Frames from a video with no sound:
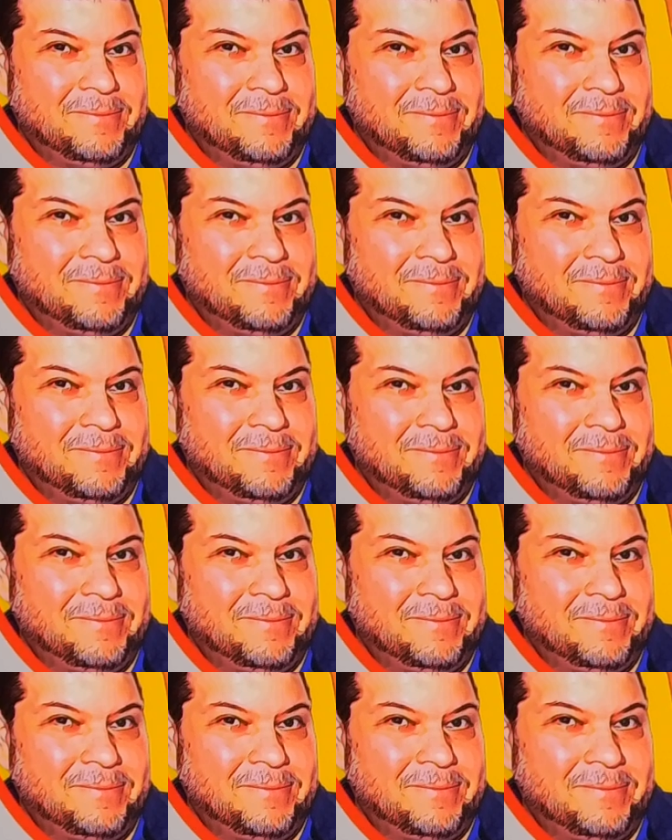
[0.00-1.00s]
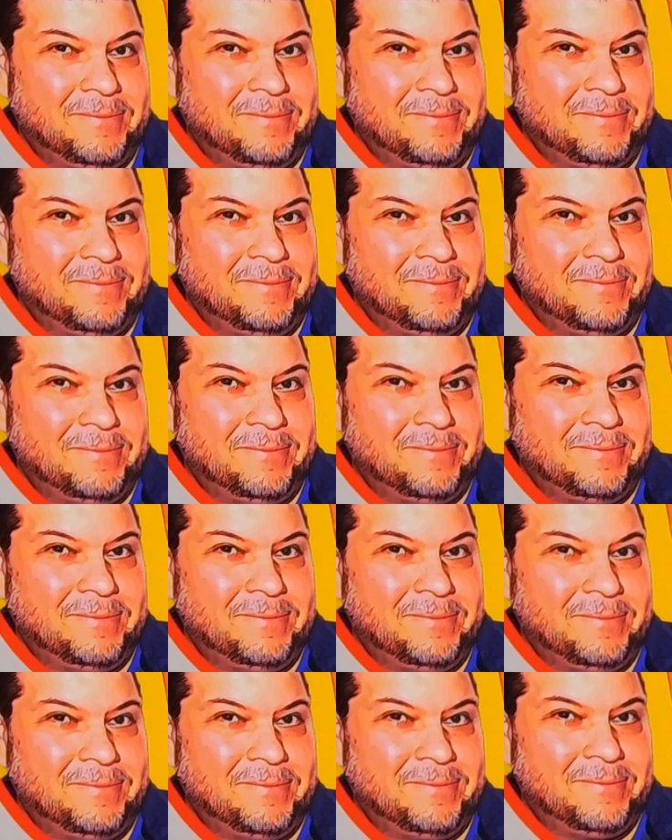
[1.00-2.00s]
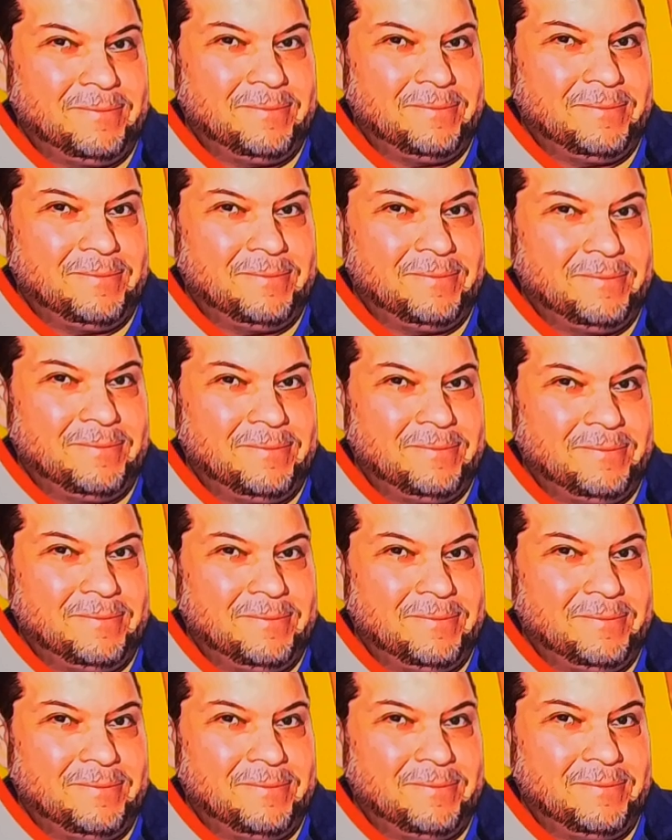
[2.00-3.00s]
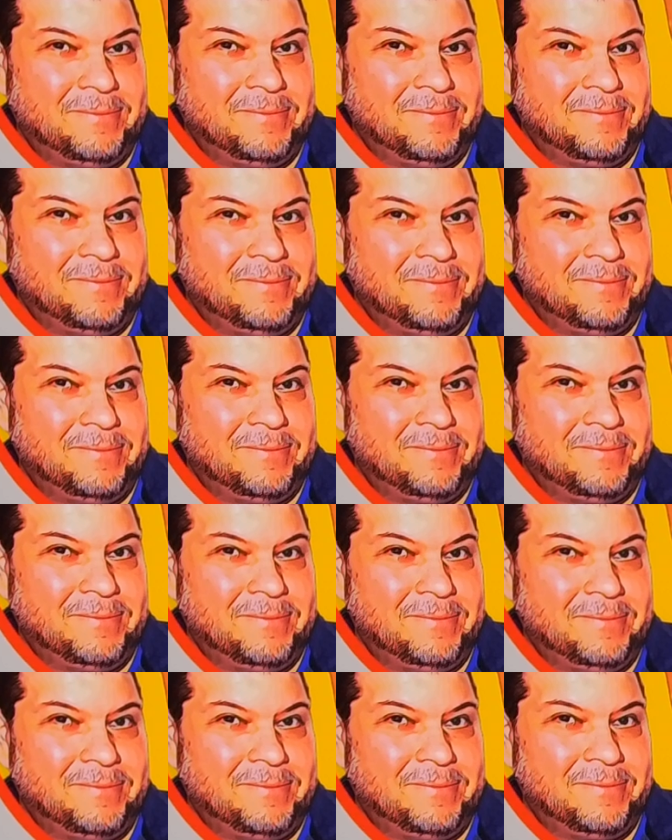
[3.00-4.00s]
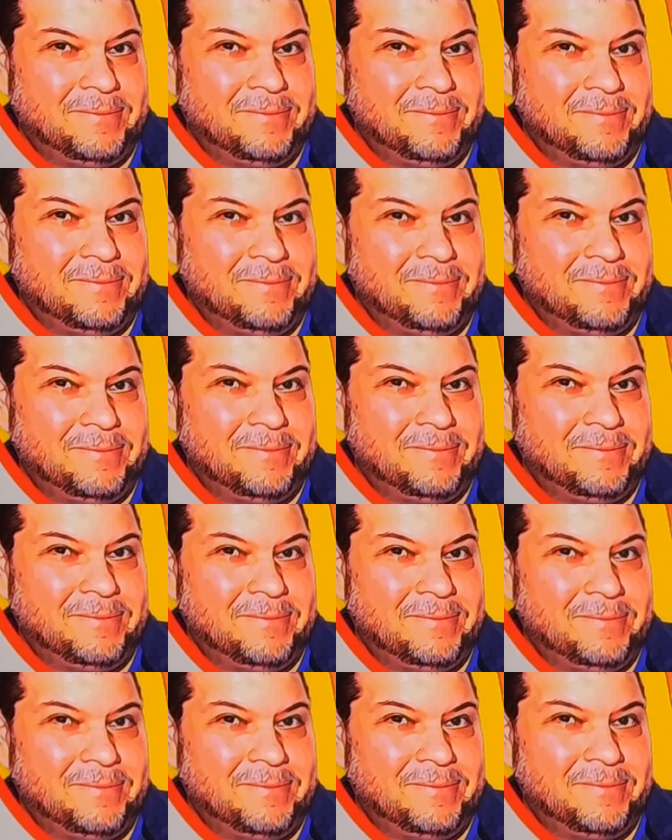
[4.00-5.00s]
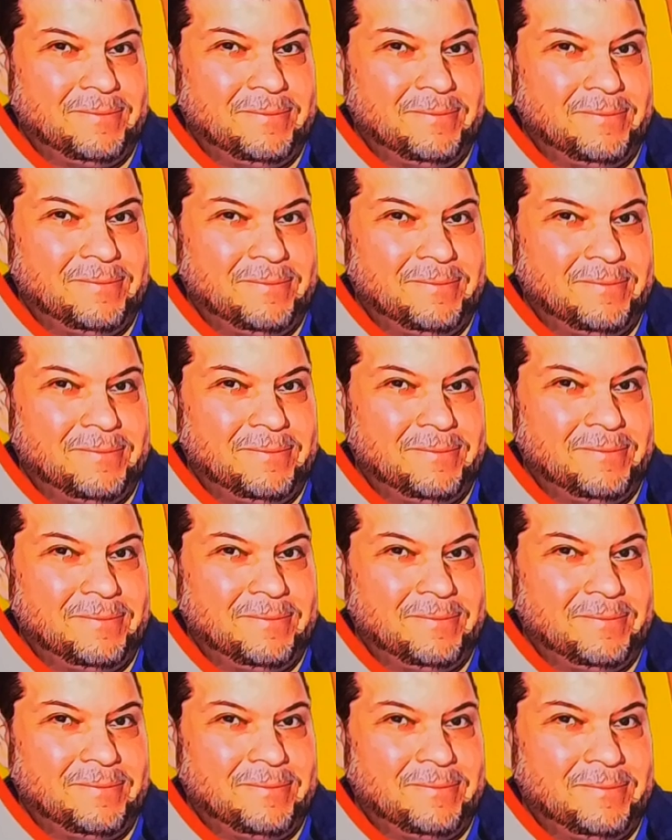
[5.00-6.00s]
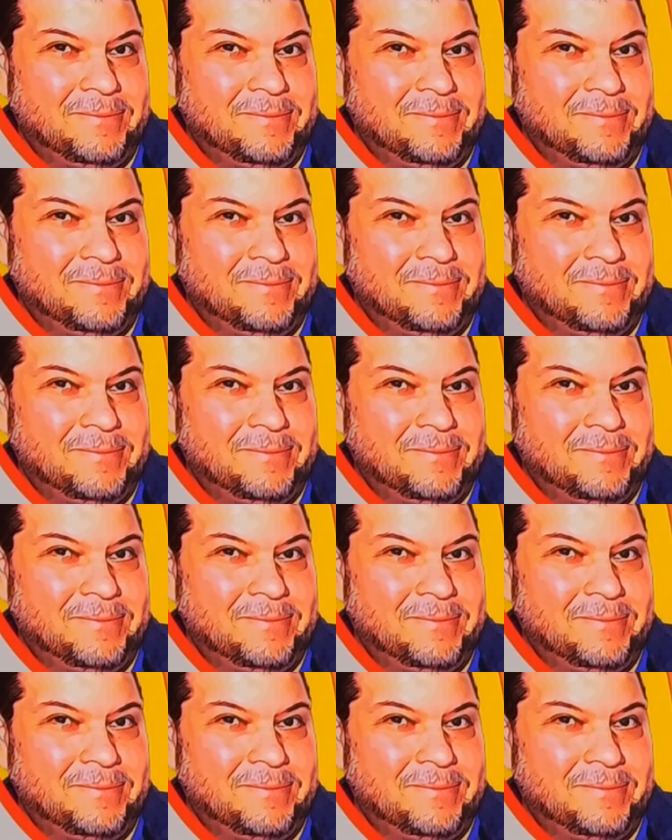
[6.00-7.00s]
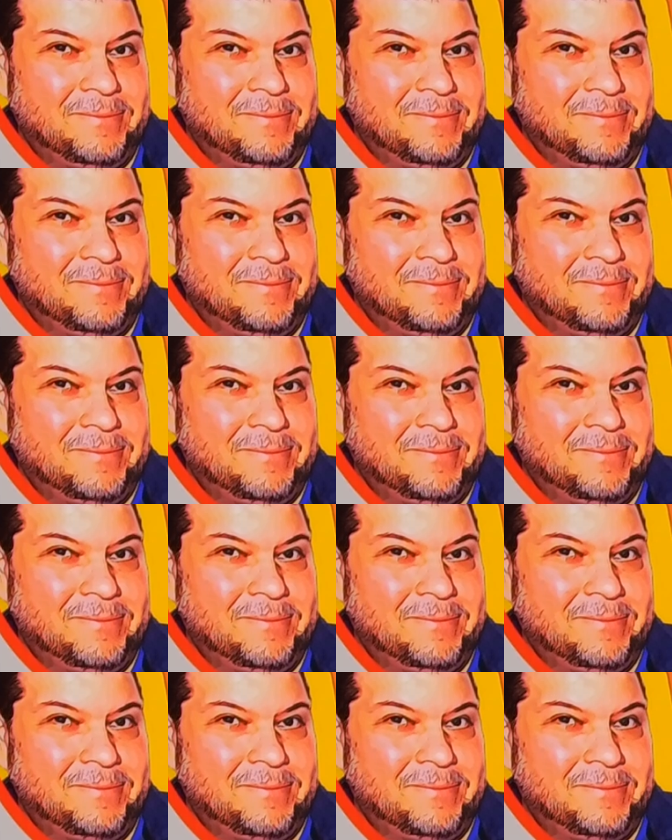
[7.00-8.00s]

This person isn't speaking.